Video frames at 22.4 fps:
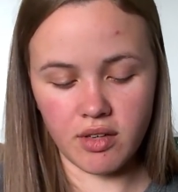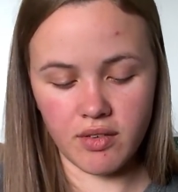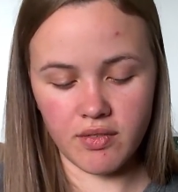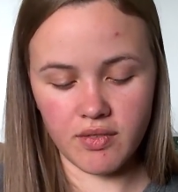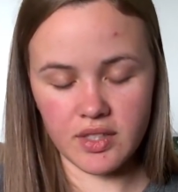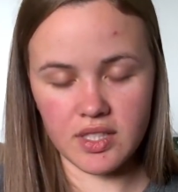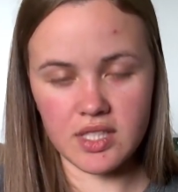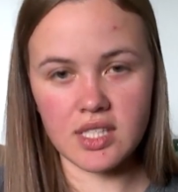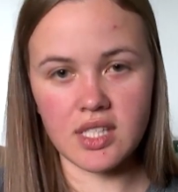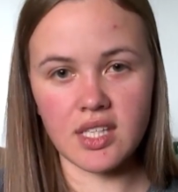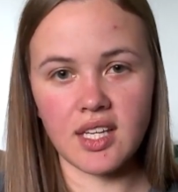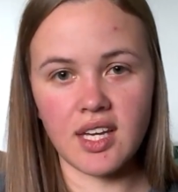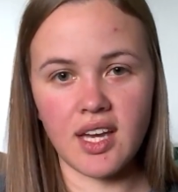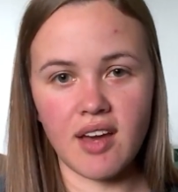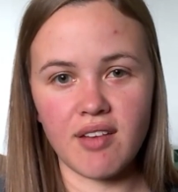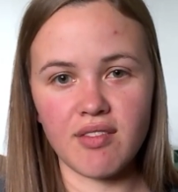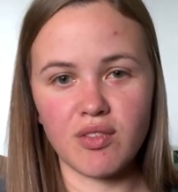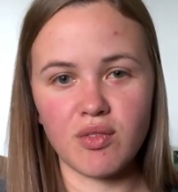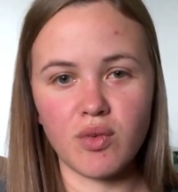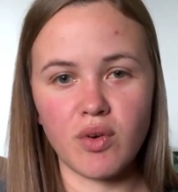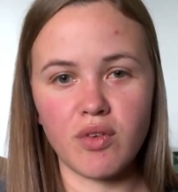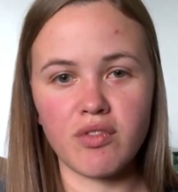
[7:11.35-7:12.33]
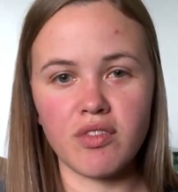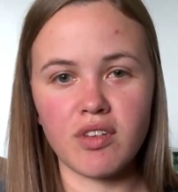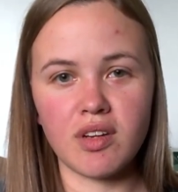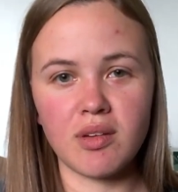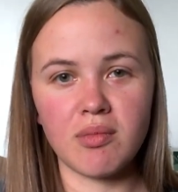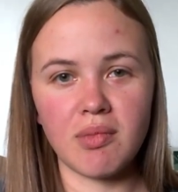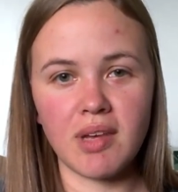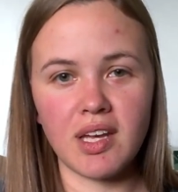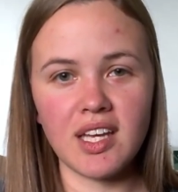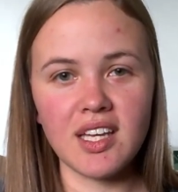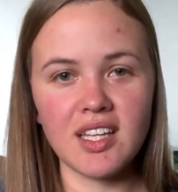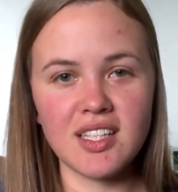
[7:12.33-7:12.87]
Obviously haven't woven in
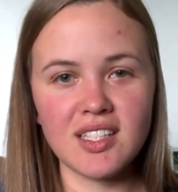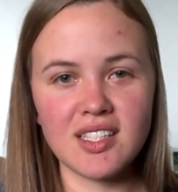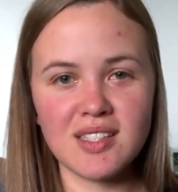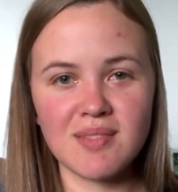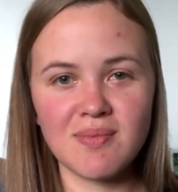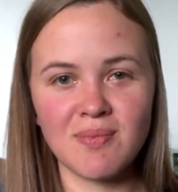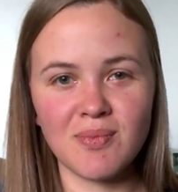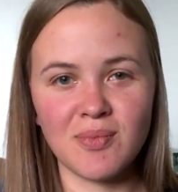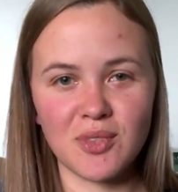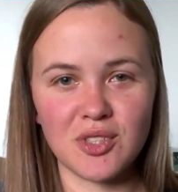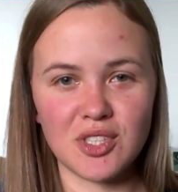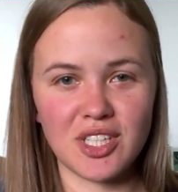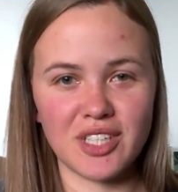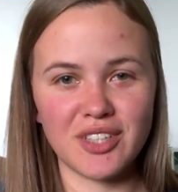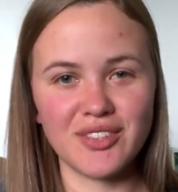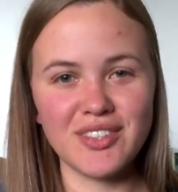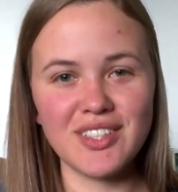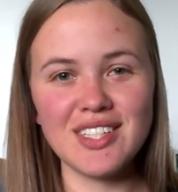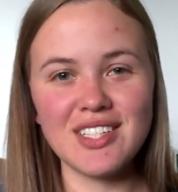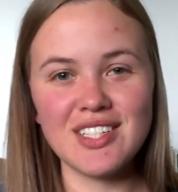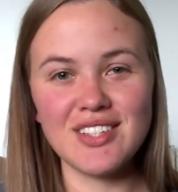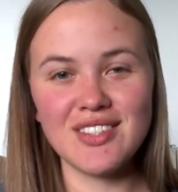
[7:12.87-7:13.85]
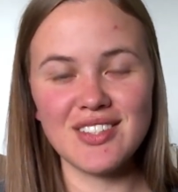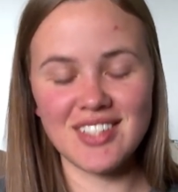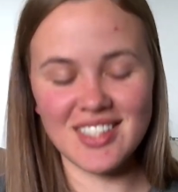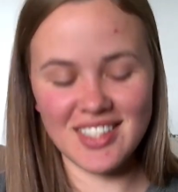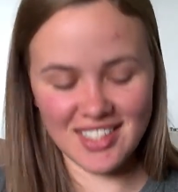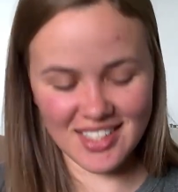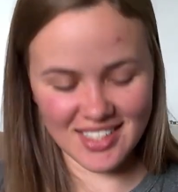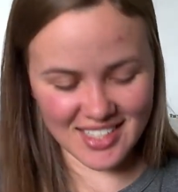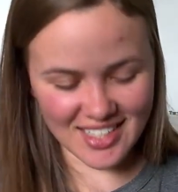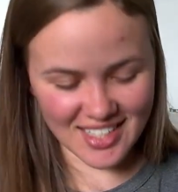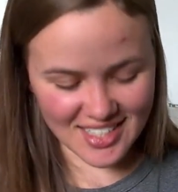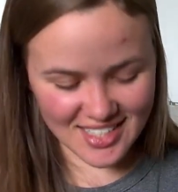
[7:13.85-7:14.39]
my ends, which I don't need to because
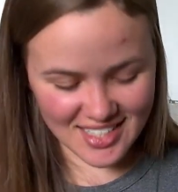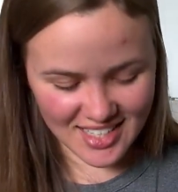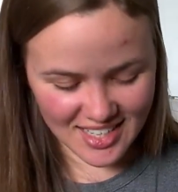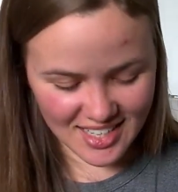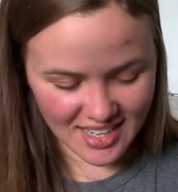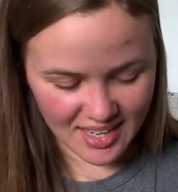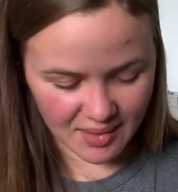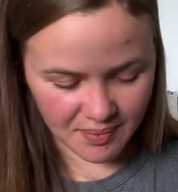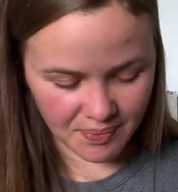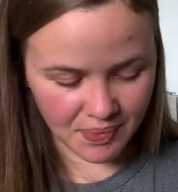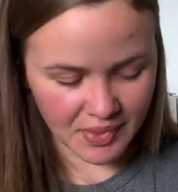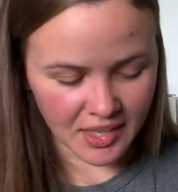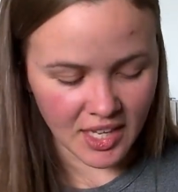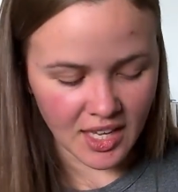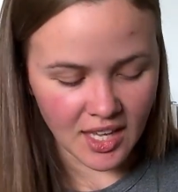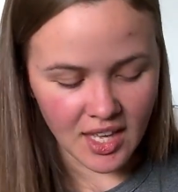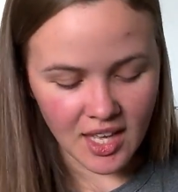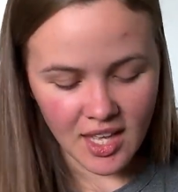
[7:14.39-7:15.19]
it's not done yet.